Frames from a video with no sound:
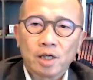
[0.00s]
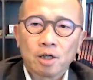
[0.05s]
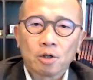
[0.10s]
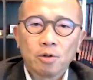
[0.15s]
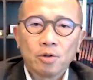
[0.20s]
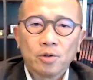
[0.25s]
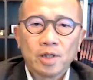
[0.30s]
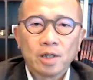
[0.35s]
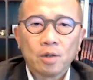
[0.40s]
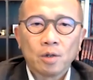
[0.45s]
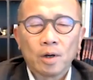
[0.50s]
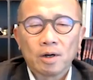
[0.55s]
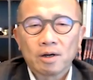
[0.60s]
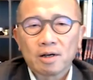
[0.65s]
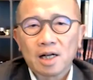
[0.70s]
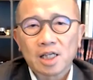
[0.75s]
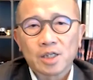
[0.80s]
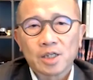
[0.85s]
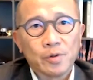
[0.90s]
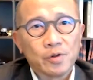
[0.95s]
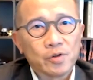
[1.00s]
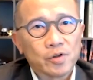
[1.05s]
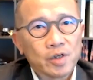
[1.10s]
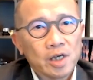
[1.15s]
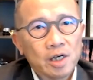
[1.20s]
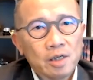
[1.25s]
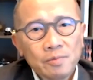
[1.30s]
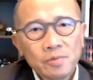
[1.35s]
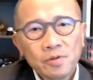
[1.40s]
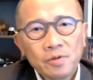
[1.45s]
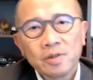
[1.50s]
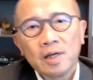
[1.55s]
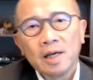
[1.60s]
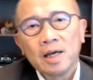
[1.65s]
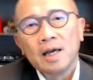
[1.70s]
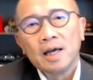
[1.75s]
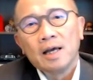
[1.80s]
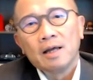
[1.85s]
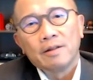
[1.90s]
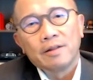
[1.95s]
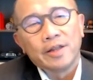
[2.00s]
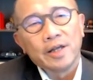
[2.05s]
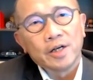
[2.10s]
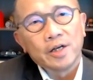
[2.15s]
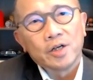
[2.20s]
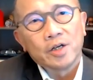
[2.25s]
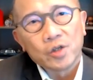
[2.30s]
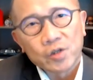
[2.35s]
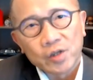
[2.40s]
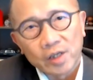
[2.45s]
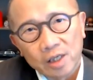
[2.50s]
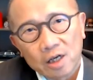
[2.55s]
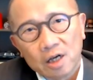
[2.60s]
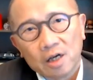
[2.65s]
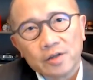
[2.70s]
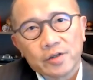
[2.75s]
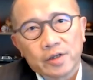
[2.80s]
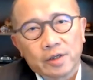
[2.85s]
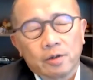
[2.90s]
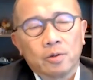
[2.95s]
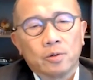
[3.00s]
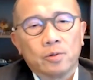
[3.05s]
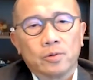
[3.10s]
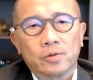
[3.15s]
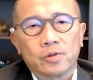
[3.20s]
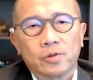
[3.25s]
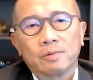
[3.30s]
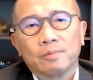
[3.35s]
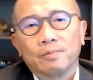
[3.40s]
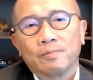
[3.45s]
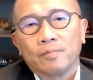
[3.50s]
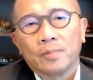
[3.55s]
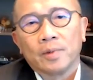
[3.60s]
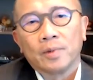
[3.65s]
including world-class museums, theaters and concert halls.